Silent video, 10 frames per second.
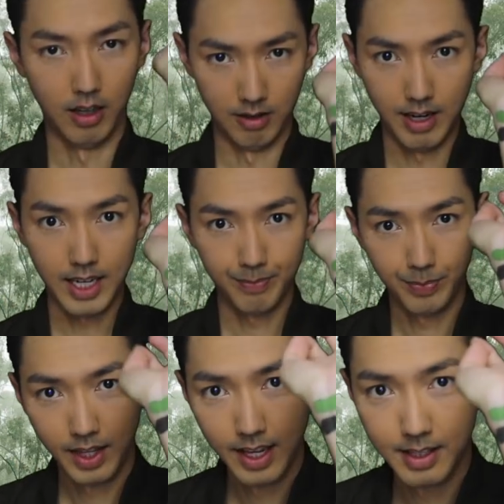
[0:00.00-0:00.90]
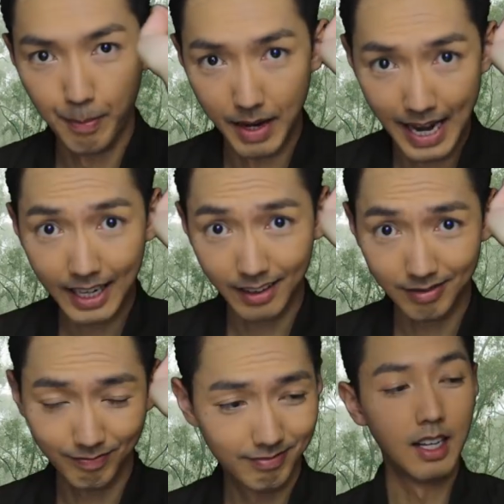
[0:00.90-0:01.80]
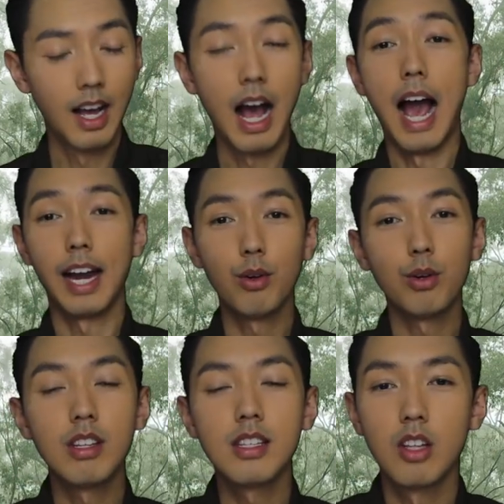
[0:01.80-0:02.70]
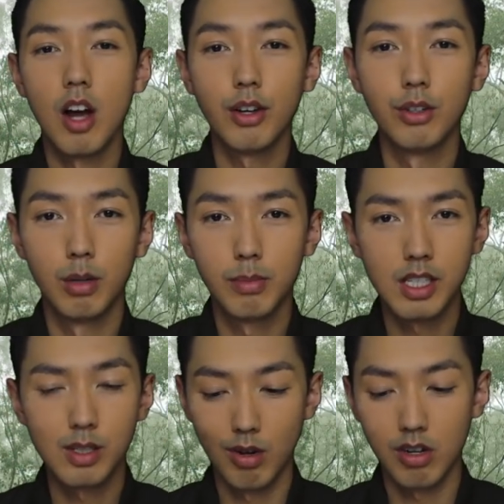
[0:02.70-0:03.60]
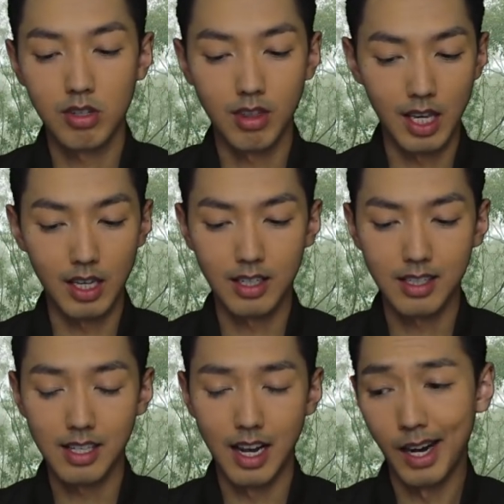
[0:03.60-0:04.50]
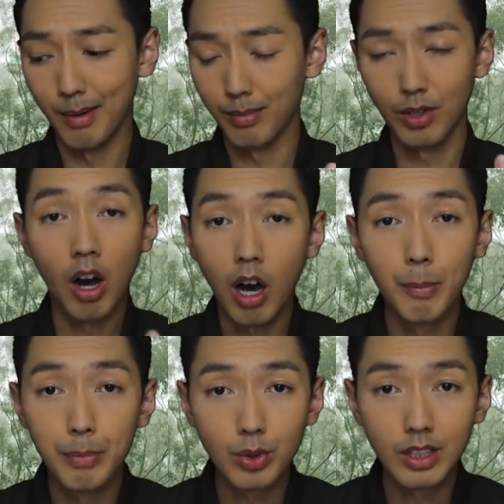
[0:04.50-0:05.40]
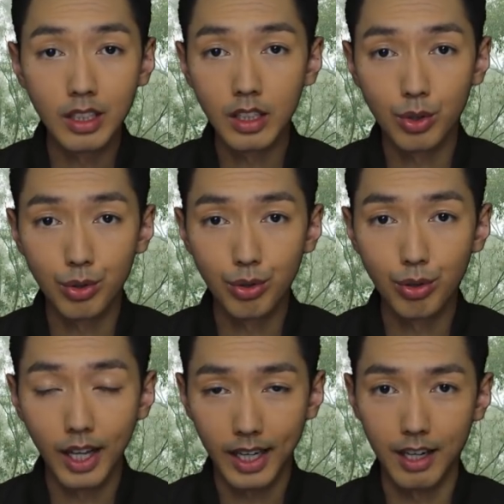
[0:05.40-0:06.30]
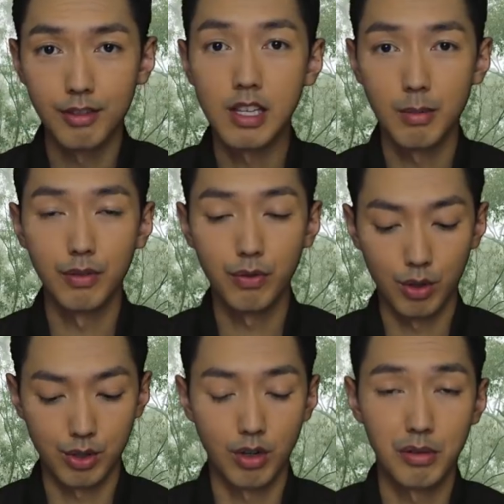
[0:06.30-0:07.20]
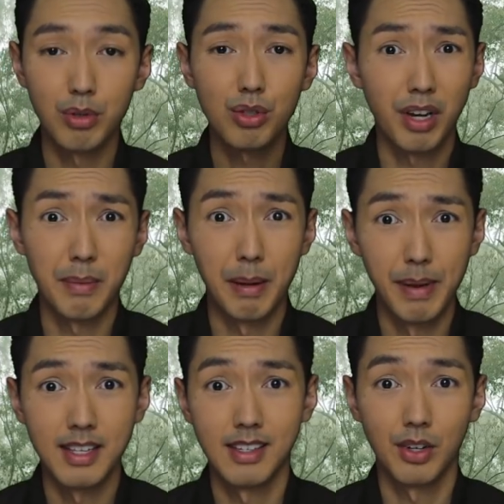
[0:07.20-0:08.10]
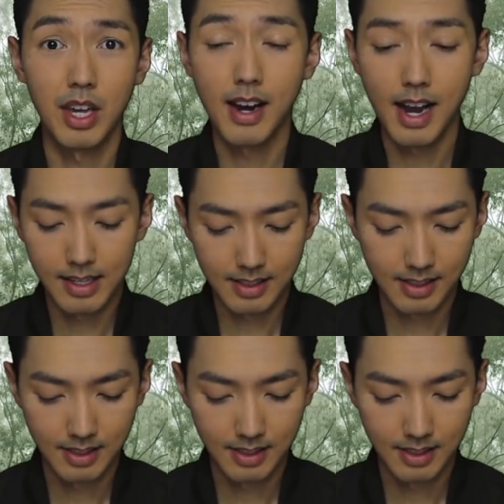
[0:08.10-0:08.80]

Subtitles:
Alright, there's the black. I know this is not how you normally swatch things. I'm not a beauty guru like I've said before, so I'm just trying my best here, okay guys?